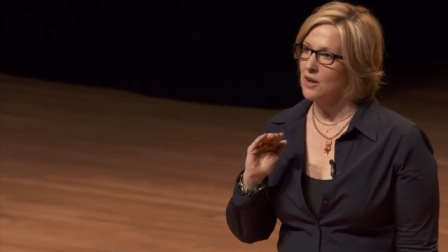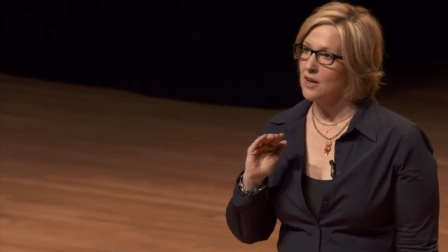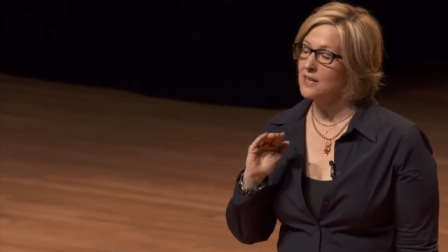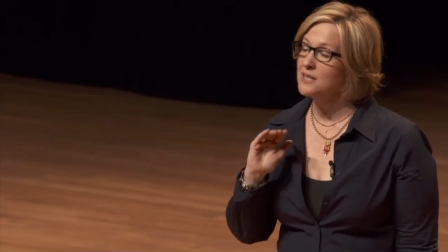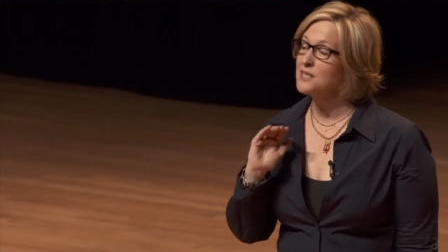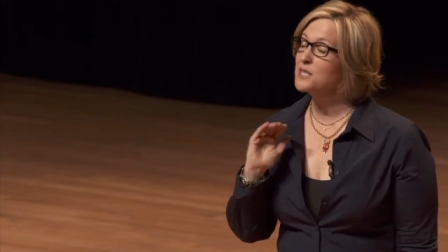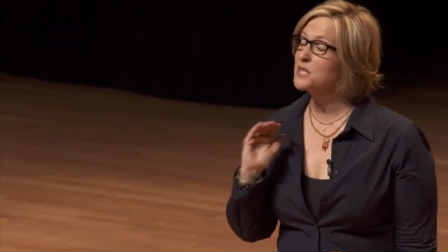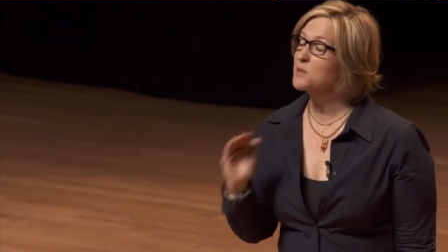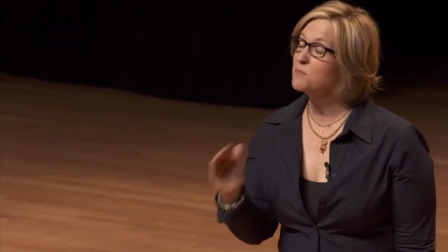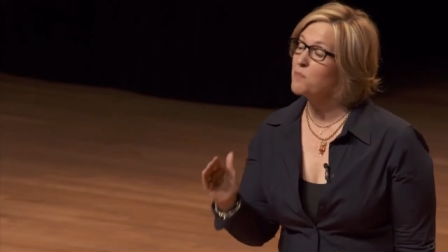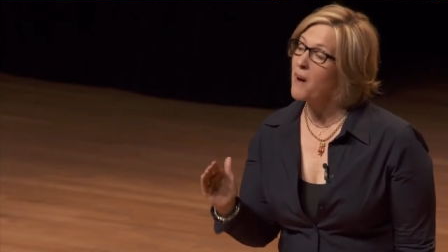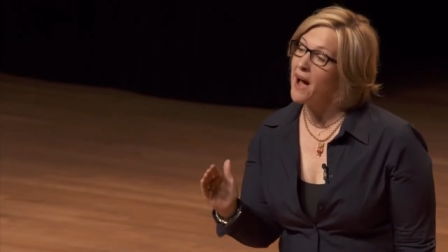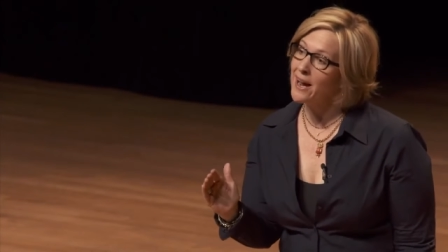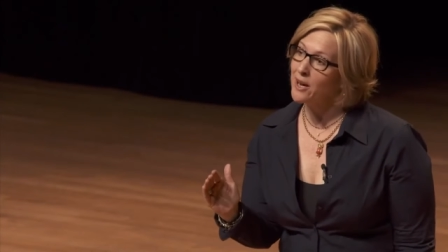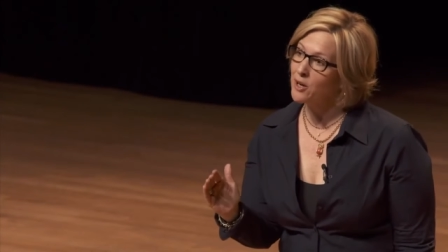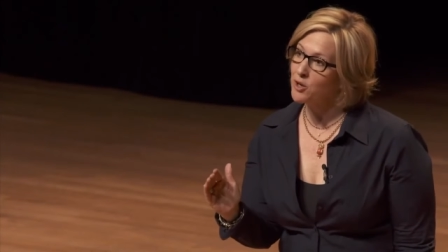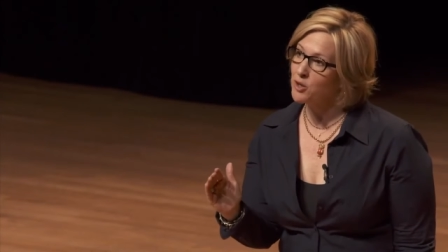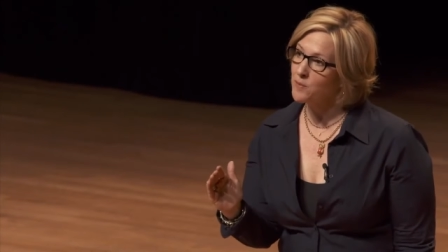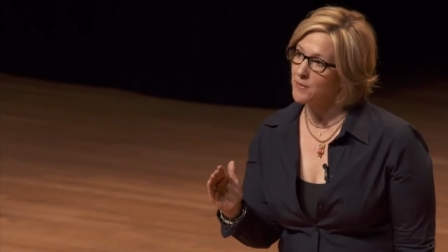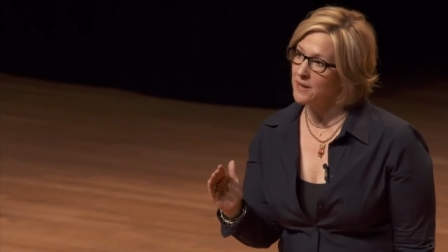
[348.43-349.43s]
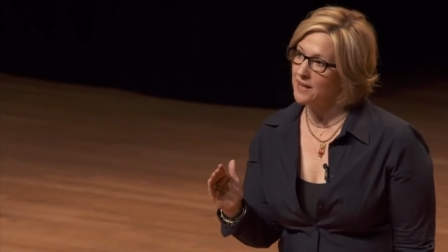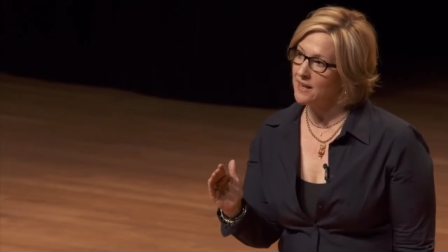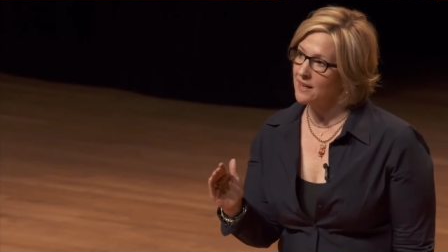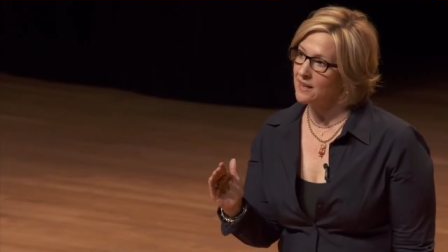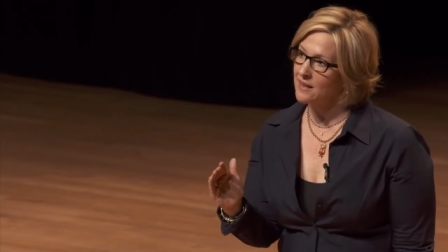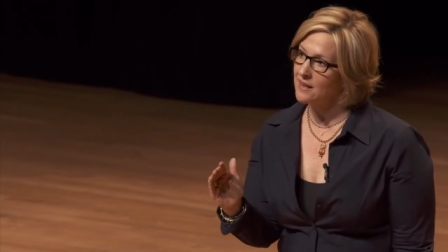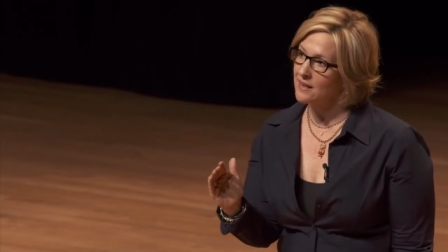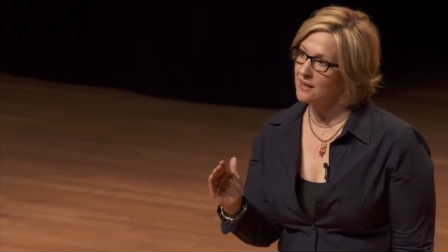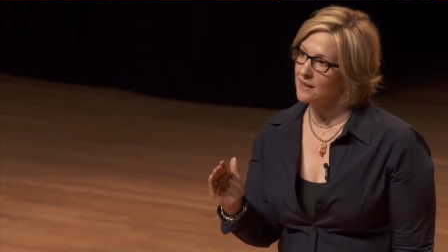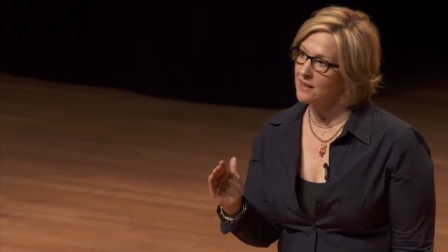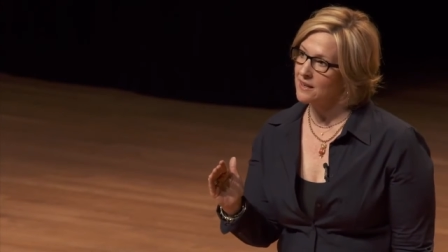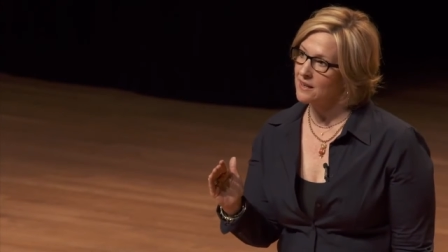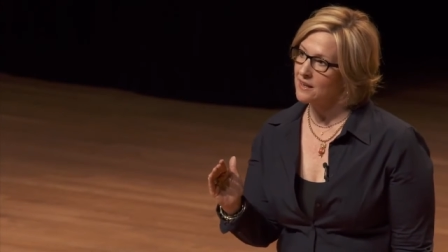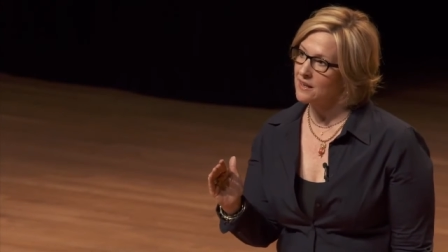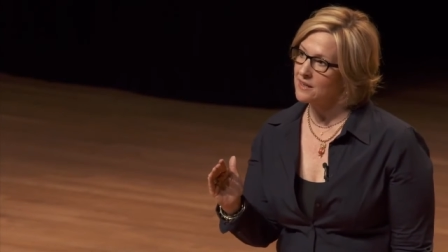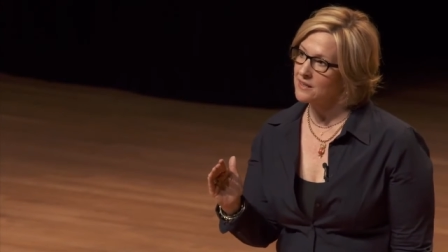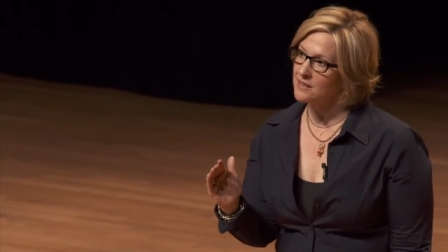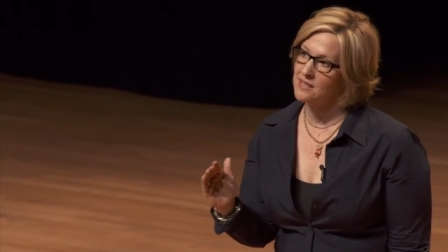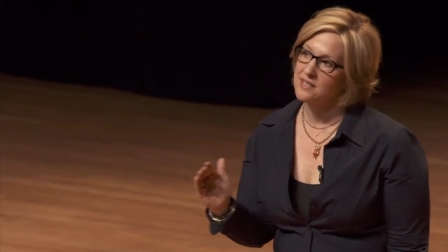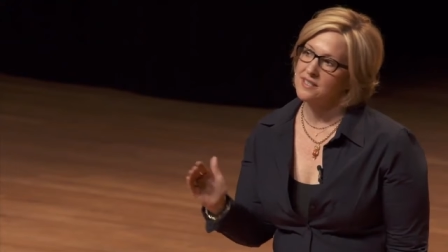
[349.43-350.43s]
inspired me
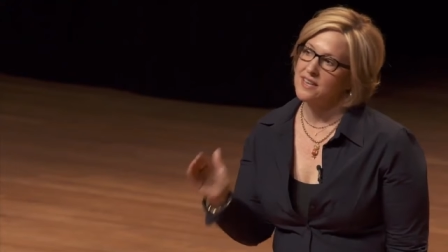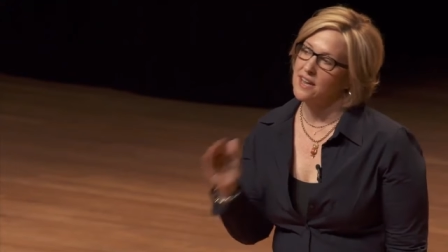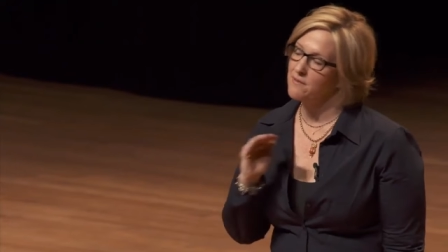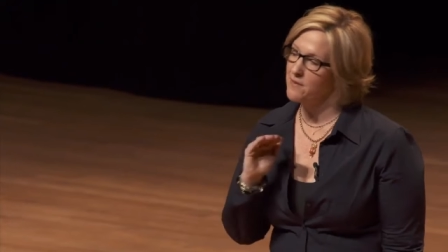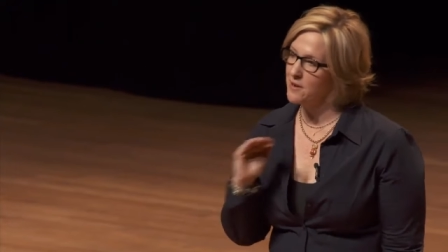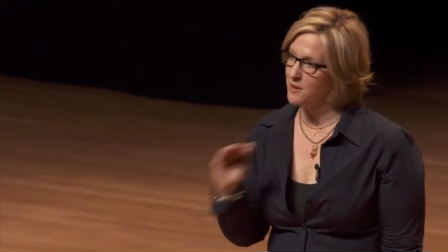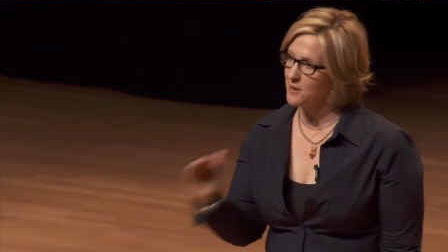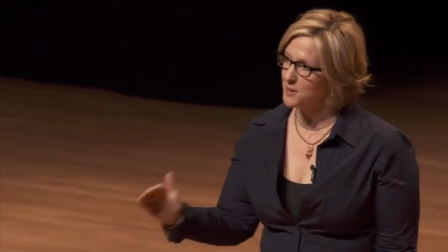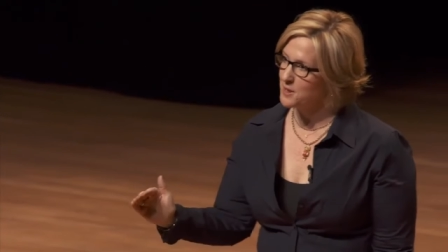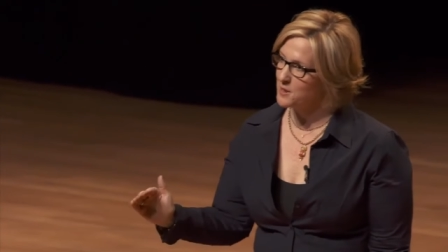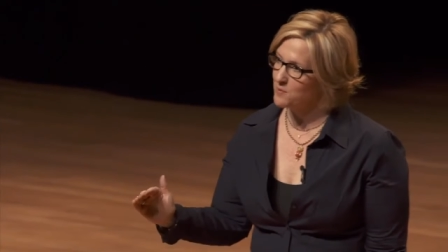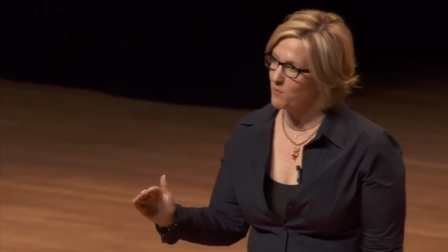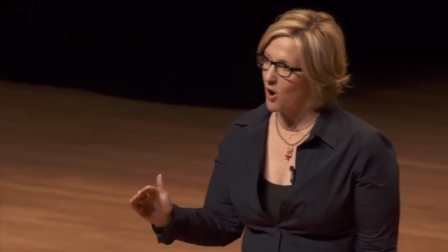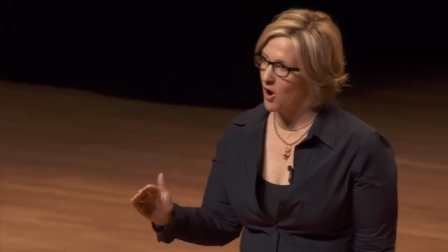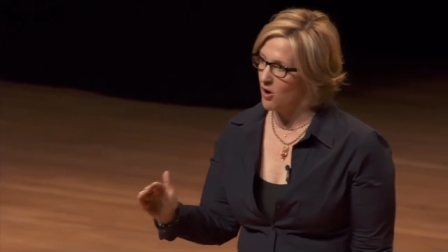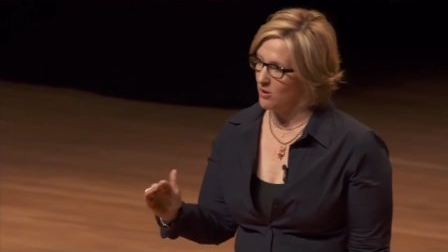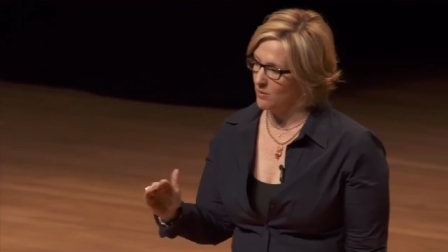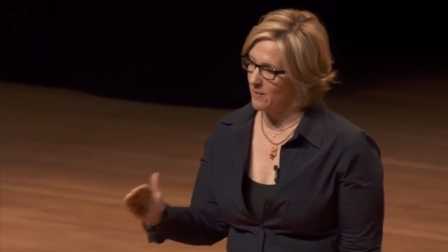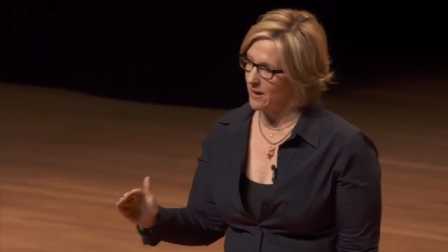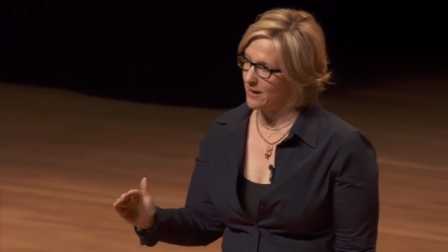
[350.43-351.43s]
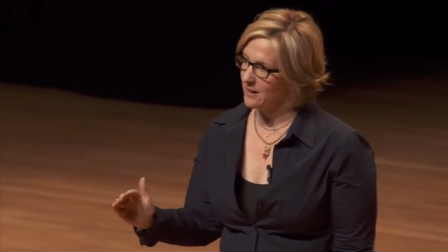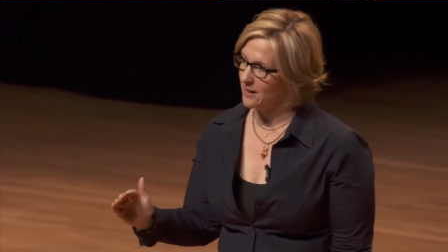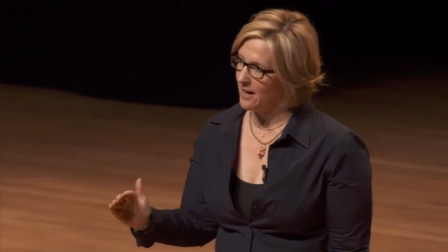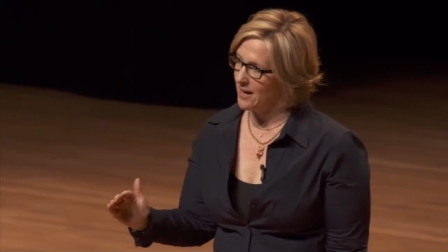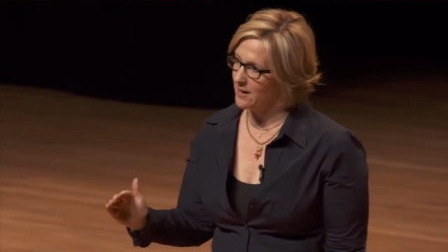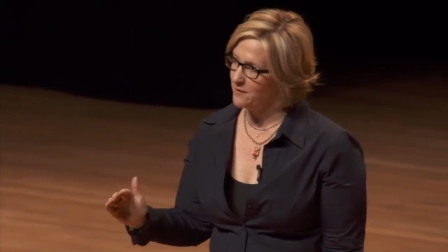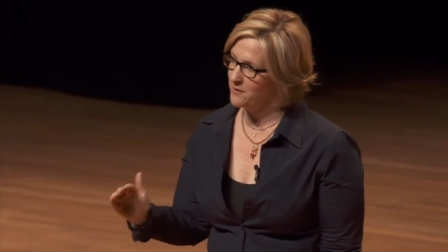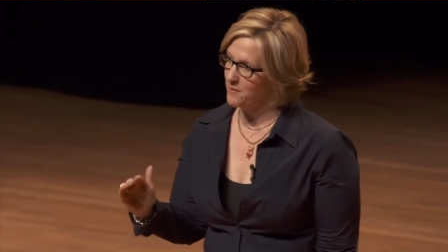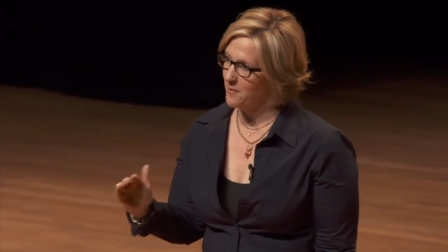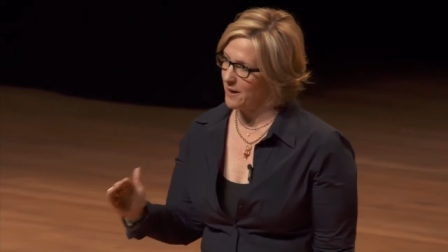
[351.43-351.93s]
to stay very small in my life